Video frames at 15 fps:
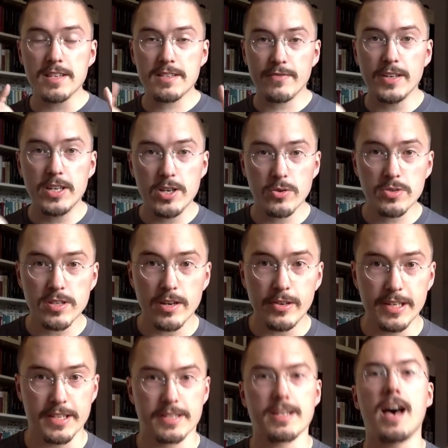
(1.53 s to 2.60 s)
this video
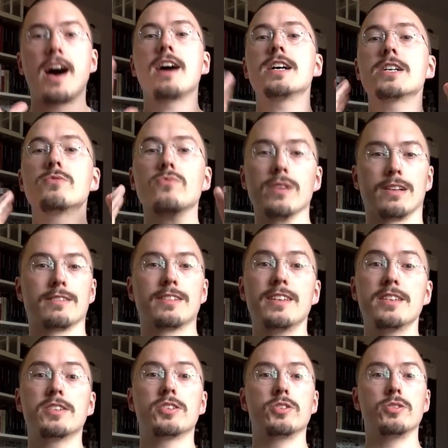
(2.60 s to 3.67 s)
series, I will
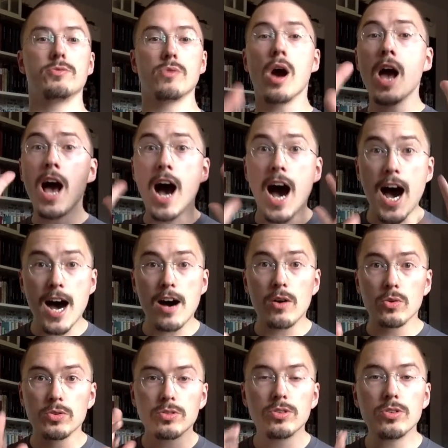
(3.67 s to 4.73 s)
teach you
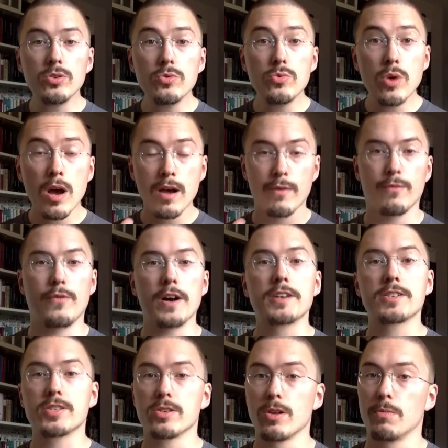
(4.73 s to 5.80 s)
how to do
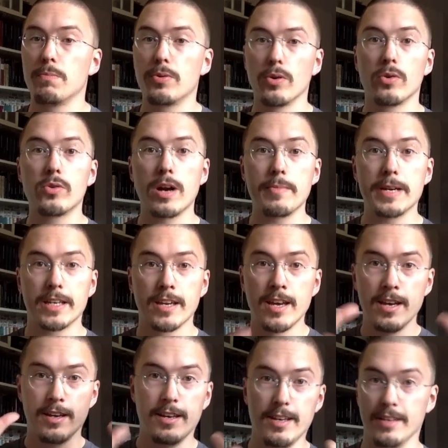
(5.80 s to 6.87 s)
functional programming
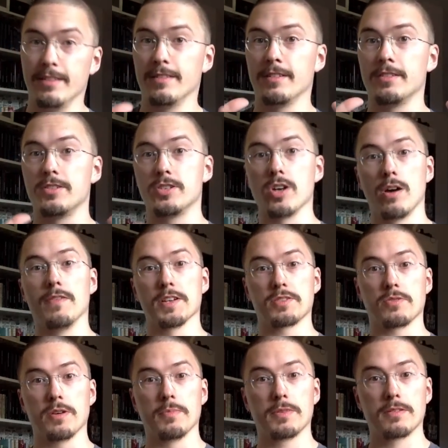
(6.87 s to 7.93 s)
in
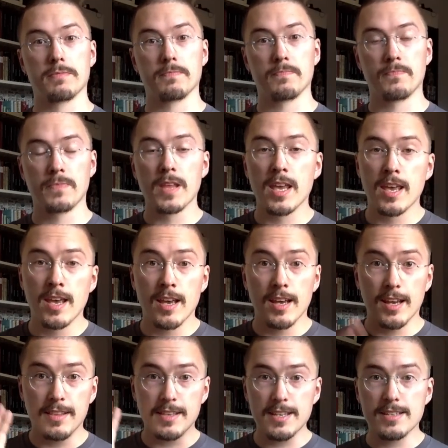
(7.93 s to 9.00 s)
JavaScript.
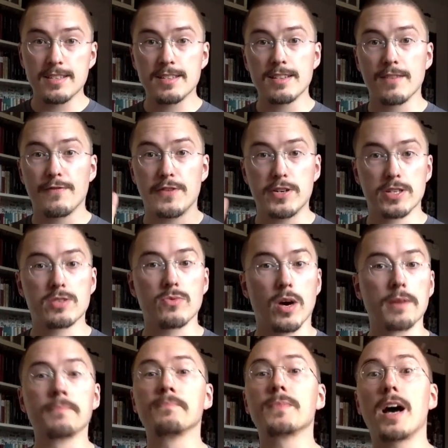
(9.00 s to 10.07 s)
In this uh, first
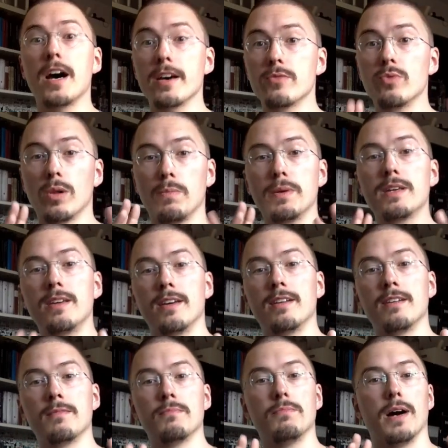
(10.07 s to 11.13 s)
one, I will
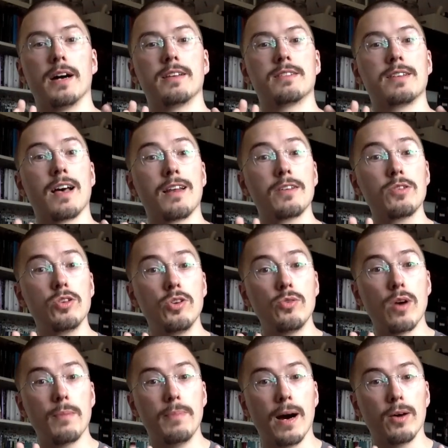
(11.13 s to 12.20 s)
begin by telling you
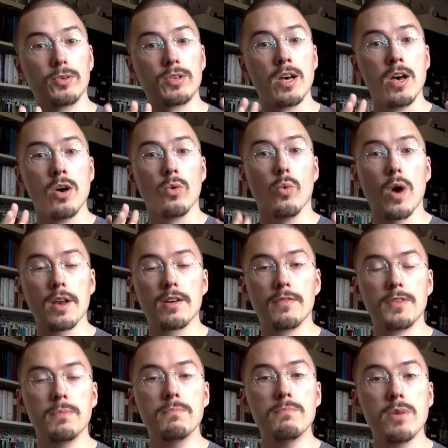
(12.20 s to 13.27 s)
about one of
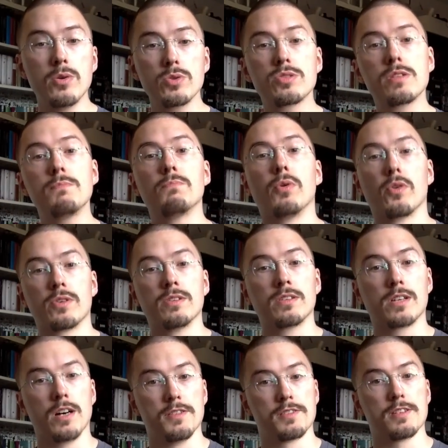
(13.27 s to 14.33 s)
the most
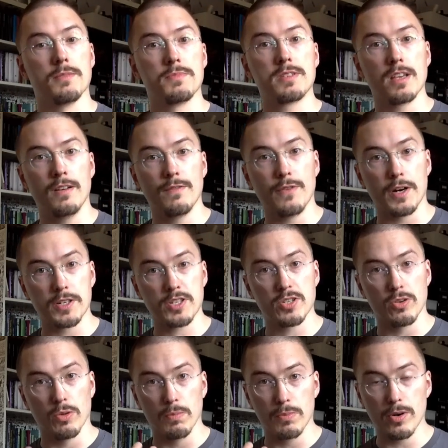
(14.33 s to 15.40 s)
important concepts in
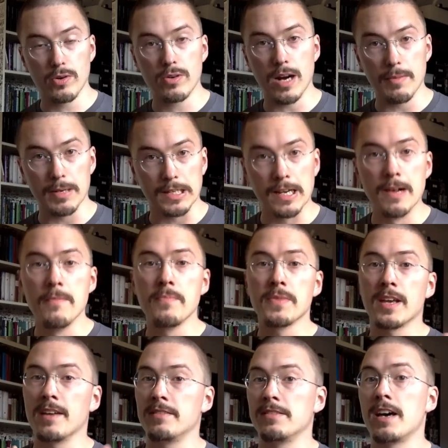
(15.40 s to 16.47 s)
functional programming,
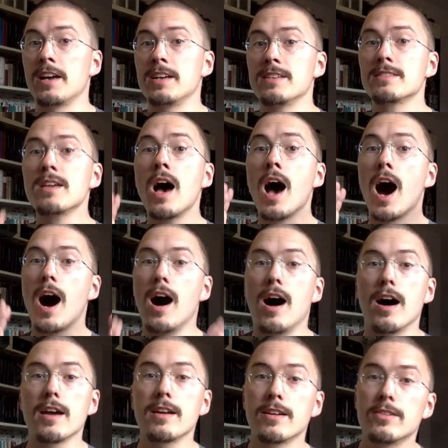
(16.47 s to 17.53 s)
and that is
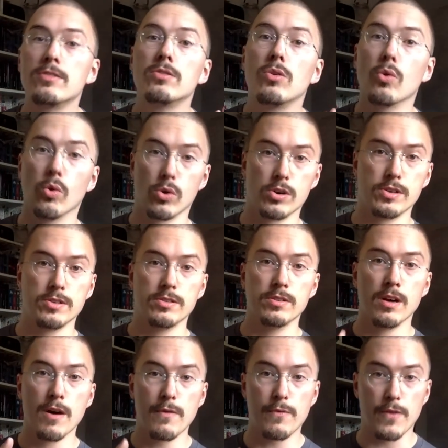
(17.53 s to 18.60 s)
higher
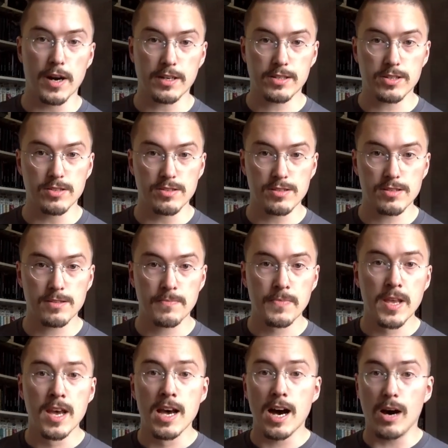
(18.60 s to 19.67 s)
order functions.
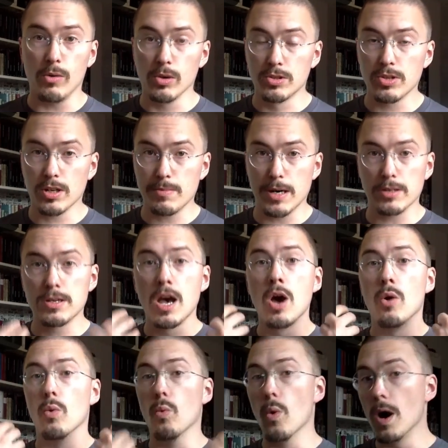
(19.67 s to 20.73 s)
I will talk about
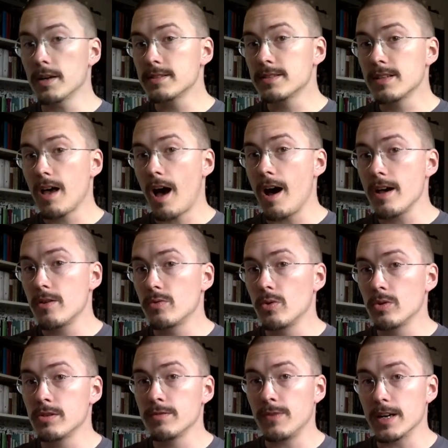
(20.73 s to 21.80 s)
what higher
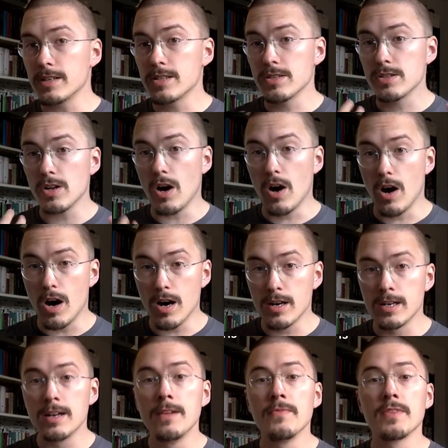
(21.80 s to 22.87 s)
order functions
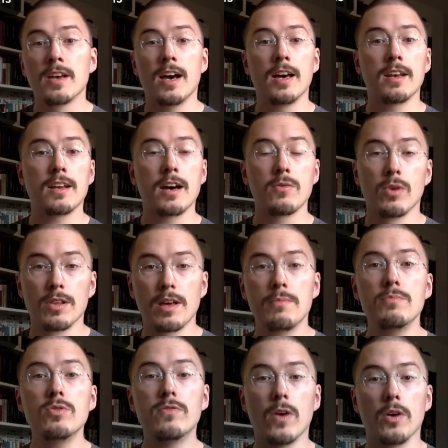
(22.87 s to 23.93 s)
are, and I will
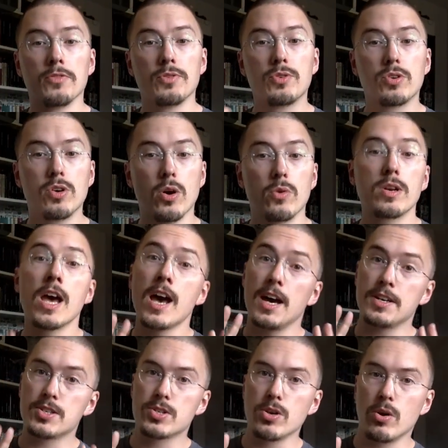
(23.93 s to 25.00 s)
then move on to code
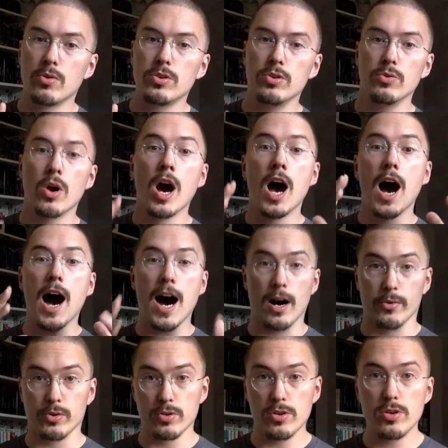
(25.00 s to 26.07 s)
and show you
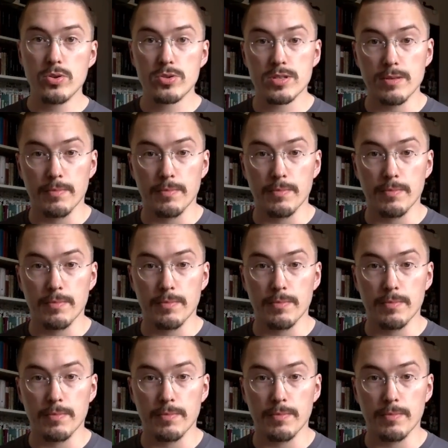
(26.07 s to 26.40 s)
how to use